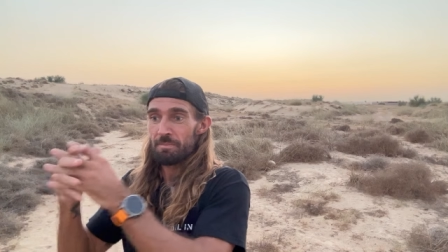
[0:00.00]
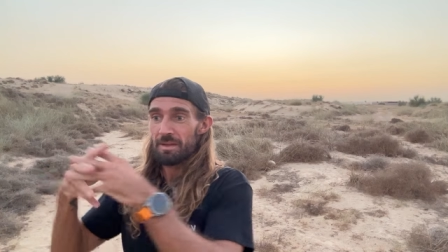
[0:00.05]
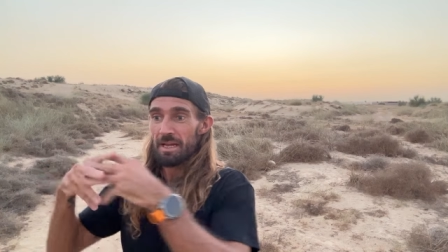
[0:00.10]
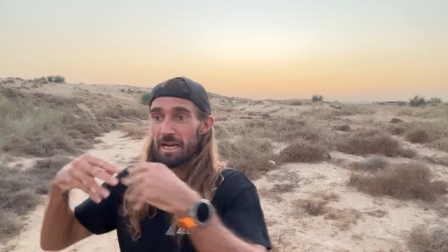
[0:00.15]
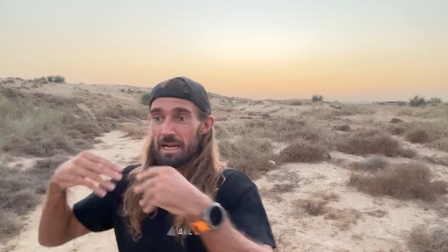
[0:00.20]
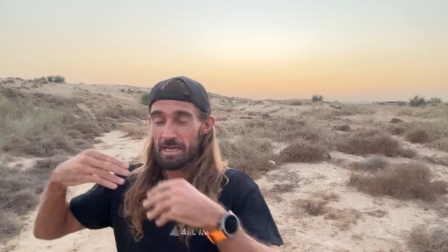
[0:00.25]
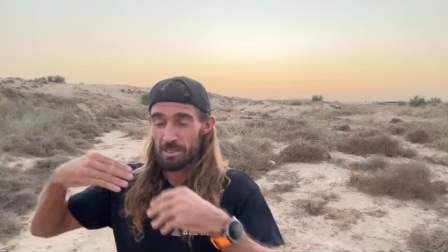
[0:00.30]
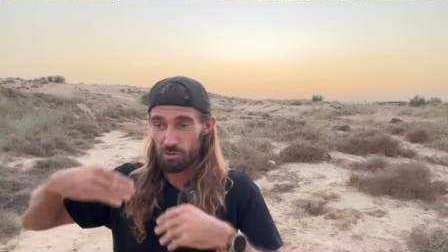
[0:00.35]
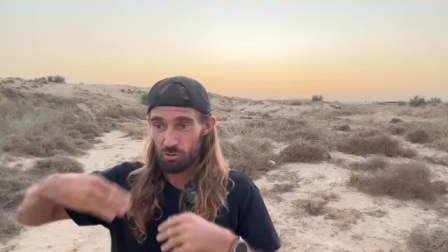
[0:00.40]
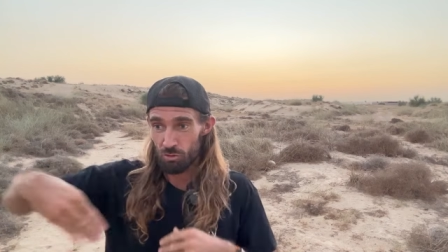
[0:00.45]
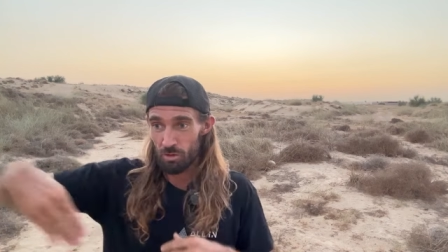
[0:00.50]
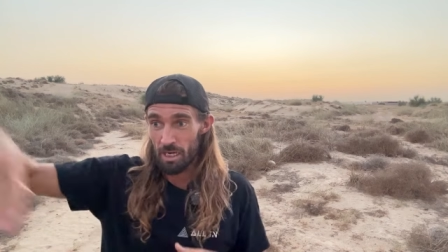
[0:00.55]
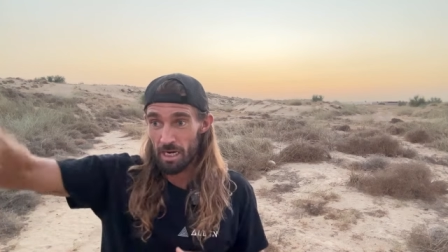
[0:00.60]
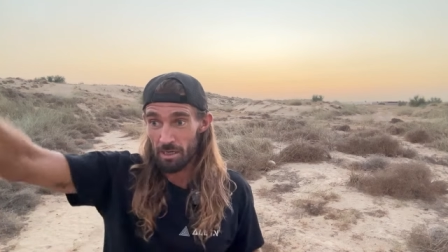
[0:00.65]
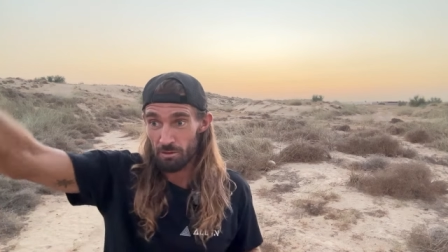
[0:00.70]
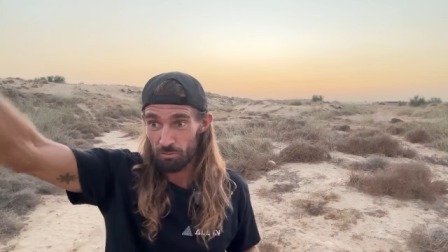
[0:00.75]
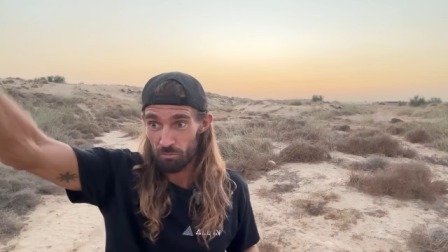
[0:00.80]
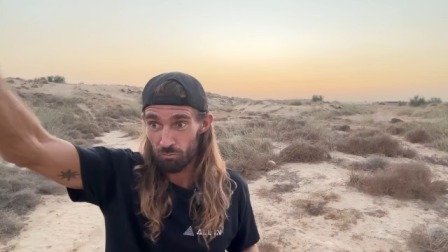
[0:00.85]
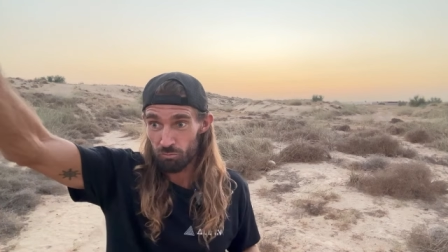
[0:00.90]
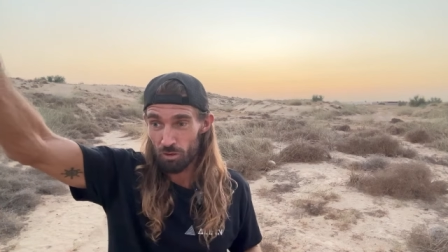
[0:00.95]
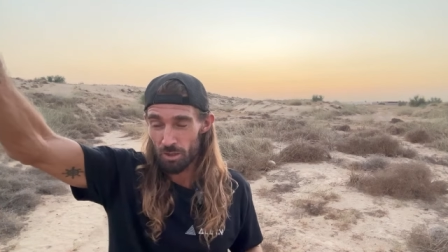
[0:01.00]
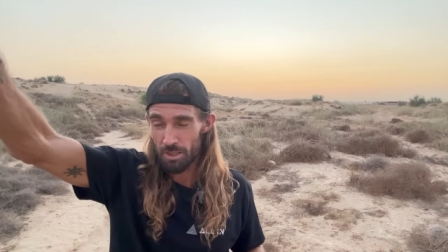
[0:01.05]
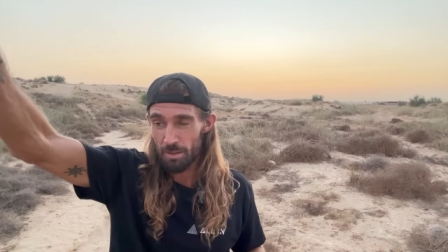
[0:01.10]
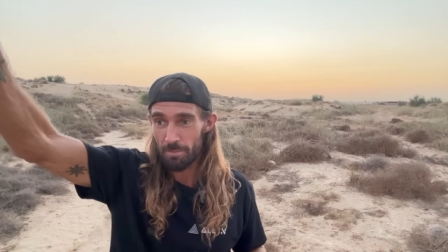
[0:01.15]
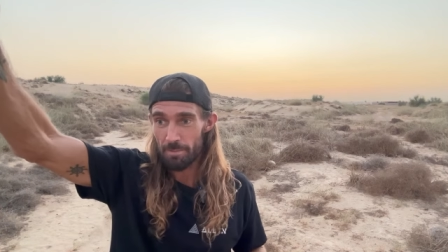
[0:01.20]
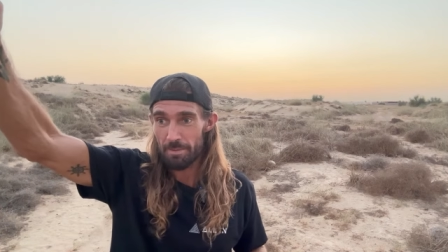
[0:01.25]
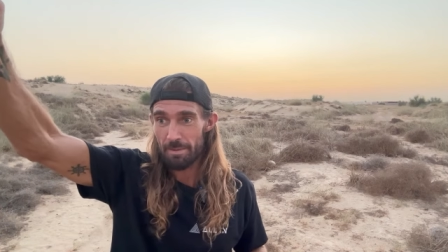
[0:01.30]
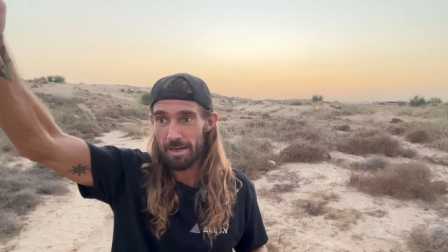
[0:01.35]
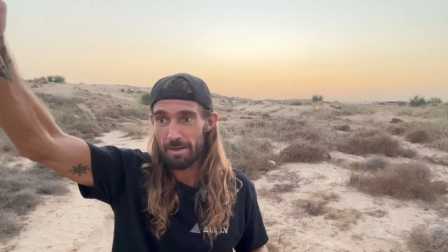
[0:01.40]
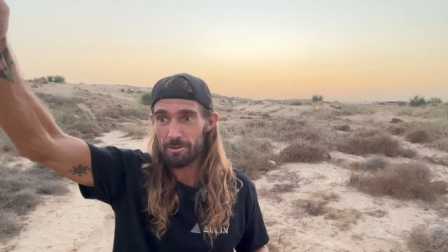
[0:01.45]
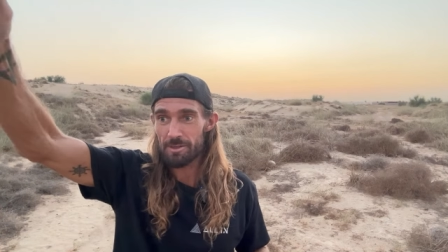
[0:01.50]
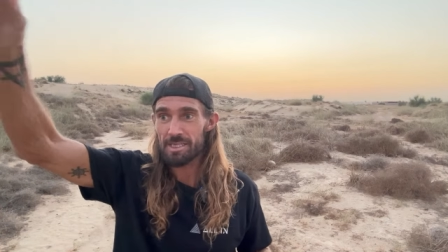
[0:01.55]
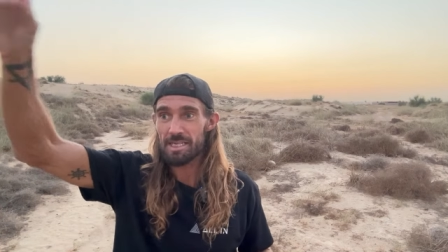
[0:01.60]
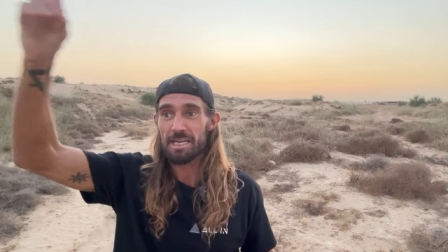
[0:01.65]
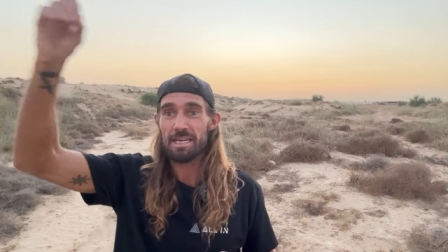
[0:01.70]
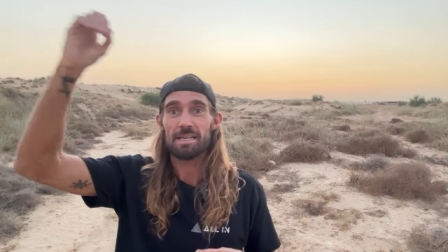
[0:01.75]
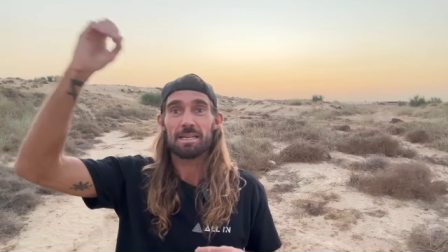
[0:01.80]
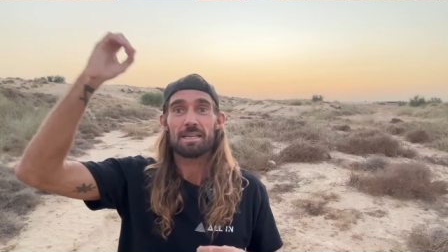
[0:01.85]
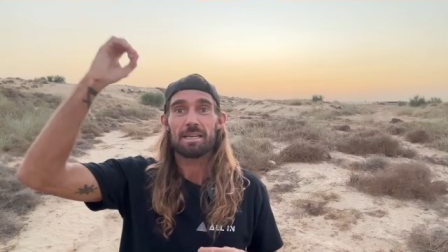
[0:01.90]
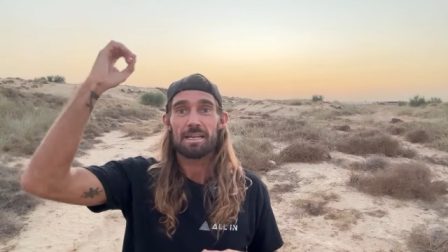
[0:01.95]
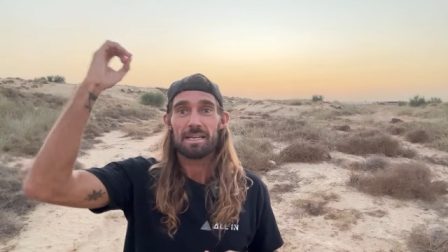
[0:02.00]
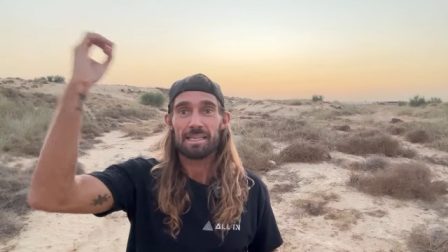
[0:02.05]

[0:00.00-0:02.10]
I'd, I'd run up the mountain,